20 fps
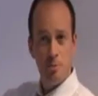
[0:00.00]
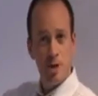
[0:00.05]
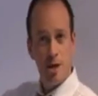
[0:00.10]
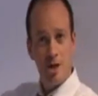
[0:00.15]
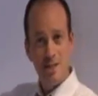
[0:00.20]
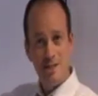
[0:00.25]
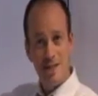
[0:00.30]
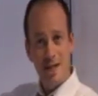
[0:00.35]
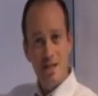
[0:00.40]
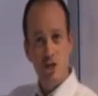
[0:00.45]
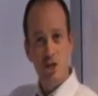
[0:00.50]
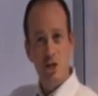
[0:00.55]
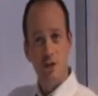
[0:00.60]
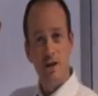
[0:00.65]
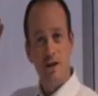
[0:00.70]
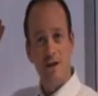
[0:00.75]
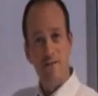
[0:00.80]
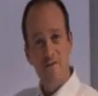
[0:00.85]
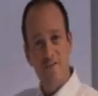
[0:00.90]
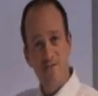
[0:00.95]

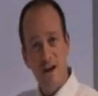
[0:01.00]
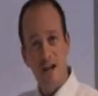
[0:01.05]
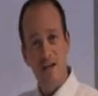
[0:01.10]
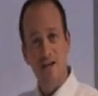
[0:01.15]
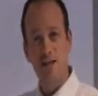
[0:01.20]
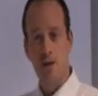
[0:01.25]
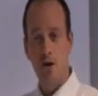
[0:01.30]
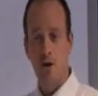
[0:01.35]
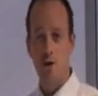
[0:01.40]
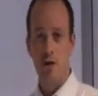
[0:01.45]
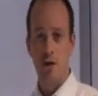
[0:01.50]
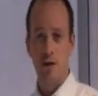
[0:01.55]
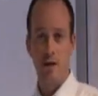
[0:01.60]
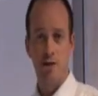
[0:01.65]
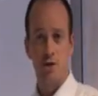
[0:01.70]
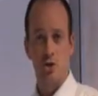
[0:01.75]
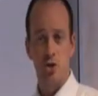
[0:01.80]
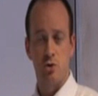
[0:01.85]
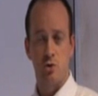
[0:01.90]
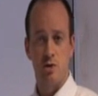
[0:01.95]
globalisation affect local
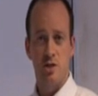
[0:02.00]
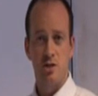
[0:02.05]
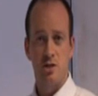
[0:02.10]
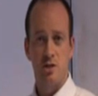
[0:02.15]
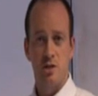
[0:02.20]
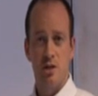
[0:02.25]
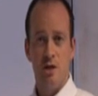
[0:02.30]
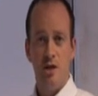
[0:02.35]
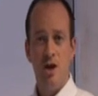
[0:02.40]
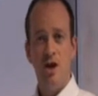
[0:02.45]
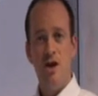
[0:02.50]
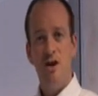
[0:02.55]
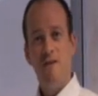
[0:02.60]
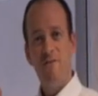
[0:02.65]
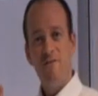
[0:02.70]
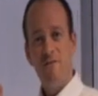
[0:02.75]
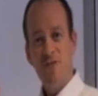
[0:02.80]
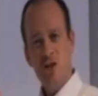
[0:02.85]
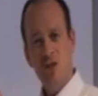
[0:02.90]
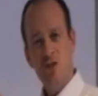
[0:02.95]
industries?
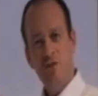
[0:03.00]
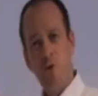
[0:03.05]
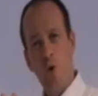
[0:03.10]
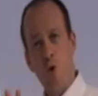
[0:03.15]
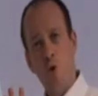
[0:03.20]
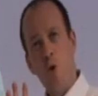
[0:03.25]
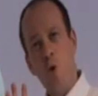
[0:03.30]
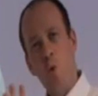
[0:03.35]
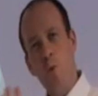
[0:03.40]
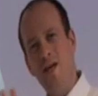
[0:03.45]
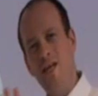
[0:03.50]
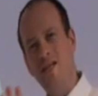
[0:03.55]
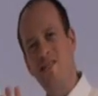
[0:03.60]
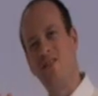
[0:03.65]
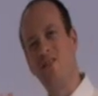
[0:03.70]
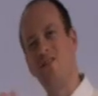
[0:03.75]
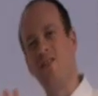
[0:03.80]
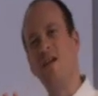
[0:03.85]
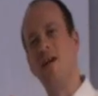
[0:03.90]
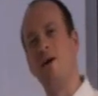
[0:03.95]
First of all, we need
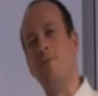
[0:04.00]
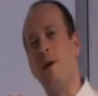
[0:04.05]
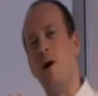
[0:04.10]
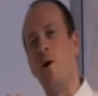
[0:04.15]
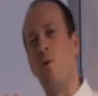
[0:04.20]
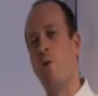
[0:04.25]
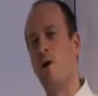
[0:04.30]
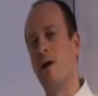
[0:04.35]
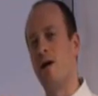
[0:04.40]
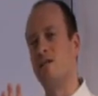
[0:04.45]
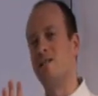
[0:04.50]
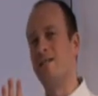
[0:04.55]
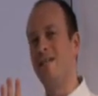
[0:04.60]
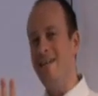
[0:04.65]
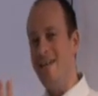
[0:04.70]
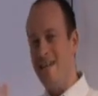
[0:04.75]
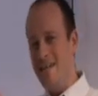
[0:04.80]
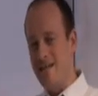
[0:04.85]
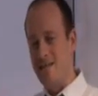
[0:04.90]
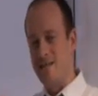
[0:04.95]
to think about what
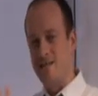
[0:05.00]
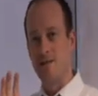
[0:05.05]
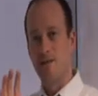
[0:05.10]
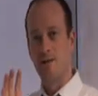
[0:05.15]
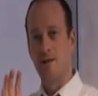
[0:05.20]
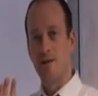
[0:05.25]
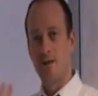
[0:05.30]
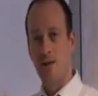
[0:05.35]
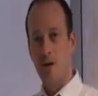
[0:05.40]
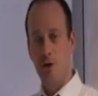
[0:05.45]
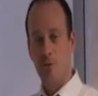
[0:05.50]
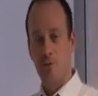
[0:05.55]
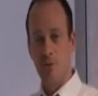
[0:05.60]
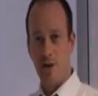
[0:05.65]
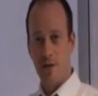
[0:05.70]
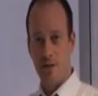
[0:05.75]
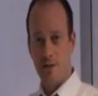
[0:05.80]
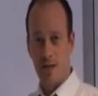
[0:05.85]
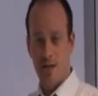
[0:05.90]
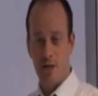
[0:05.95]
actually is
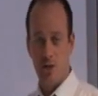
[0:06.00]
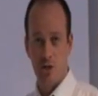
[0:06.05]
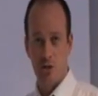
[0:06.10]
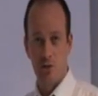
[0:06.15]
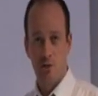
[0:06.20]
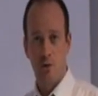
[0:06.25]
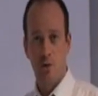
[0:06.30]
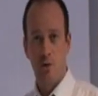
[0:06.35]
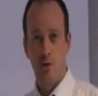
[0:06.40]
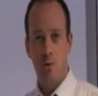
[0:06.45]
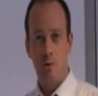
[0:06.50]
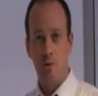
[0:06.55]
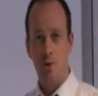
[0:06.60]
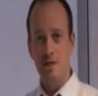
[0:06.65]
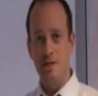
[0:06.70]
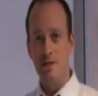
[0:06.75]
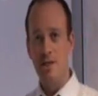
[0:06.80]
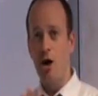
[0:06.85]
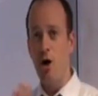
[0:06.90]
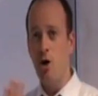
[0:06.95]
globalisation.
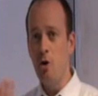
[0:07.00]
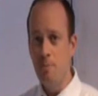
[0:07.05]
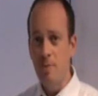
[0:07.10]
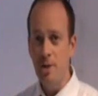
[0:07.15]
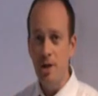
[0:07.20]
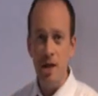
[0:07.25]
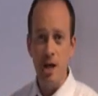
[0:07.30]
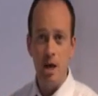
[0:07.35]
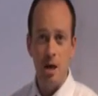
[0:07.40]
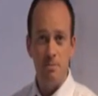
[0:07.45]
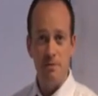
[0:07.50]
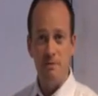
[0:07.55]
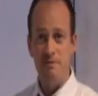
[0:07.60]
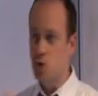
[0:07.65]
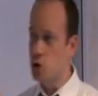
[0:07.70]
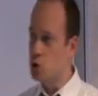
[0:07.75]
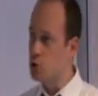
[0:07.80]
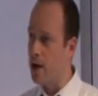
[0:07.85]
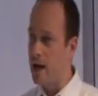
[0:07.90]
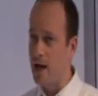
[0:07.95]
Well, it's the opening up
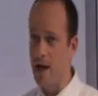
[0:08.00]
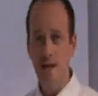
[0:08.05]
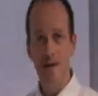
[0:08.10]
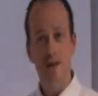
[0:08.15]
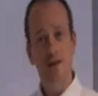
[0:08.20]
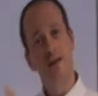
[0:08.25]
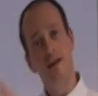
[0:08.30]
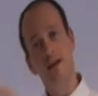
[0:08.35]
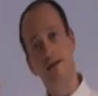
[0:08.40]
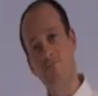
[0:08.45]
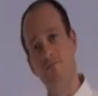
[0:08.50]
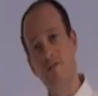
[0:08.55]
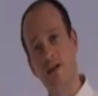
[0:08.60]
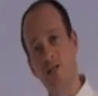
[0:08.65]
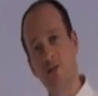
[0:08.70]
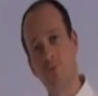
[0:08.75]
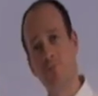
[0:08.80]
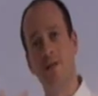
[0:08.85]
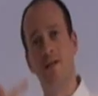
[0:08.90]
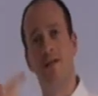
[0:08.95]
of trade,
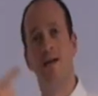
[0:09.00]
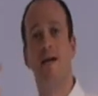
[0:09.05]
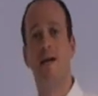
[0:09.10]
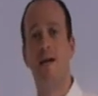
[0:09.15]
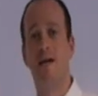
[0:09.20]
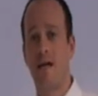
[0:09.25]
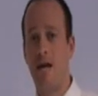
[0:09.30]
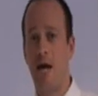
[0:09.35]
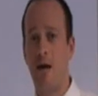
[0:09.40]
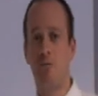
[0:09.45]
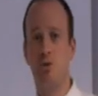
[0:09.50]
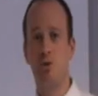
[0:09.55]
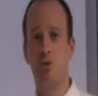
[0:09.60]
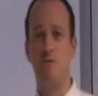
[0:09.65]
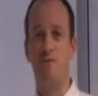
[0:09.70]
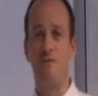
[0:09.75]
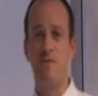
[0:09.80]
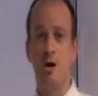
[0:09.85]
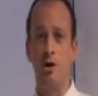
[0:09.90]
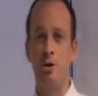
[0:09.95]
investment,
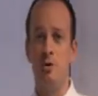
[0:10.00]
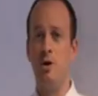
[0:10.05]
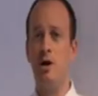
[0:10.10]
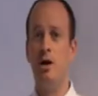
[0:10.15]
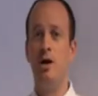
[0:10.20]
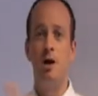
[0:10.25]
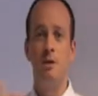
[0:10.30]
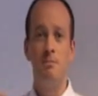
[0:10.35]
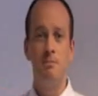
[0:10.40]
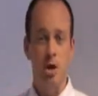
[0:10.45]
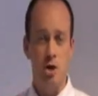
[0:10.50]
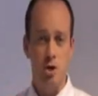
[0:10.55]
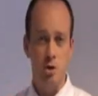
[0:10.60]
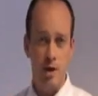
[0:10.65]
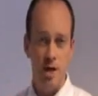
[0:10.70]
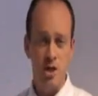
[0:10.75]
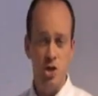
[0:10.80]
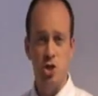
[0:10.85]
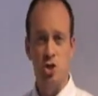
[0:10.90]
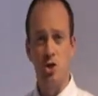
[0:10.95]
capital flow and
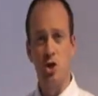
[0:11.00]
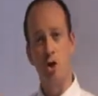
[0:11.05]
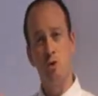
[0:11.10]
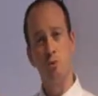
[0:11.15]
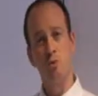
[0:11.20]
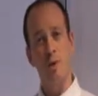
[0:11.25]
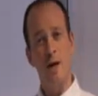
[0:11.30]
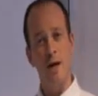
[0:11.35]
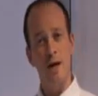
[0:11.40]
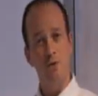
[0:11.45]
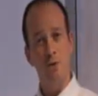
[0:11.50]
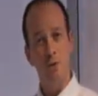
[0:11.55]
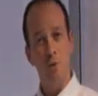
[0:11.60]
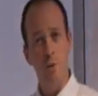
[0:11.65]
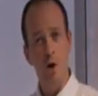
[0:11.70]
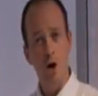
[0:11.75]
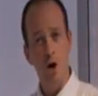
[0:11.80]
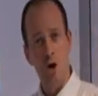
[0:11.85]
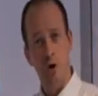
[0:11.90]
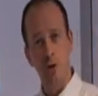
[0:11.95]
migration around
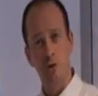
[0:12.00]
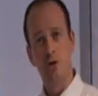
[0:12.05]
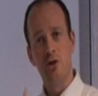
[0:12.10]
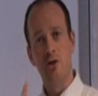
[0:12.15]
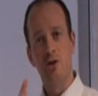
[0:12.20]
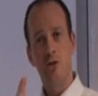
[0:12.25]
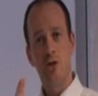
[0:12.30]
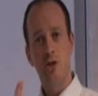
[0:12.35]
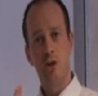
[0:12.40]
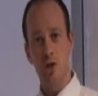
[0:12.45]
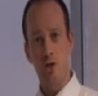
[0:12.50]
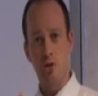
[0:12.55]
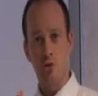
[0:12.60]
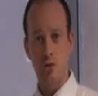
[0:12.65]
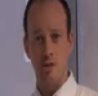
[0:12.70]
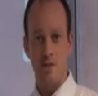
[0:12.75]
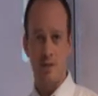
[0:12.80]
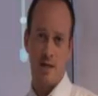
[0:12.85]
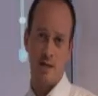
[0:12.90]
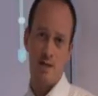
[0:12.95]
the world
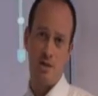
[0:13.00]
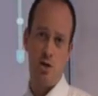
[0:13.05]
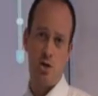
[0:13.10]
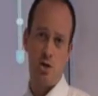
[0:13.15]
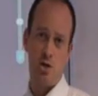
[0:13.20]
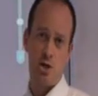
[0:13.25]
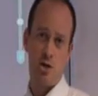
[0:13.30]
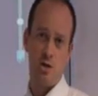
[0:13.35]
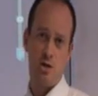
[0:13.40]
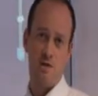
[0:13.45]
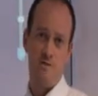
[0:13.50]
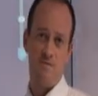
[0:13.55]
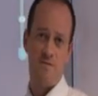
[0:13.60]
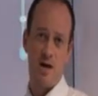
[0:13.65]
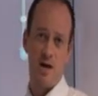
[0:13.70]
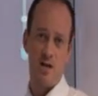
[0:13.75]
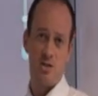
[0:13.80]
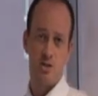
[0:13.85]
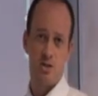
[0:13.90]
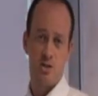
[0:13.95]
due to technological
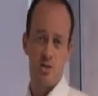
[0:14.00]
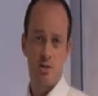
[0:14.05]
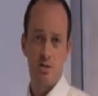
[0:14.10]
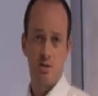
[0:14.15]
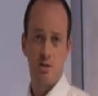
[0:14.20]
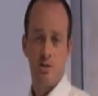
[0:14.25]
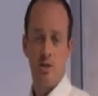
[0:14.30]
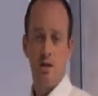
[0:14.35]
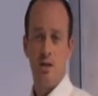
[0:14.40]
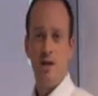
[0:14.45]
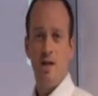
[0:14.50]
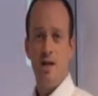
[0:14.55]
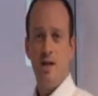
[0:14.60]
advances.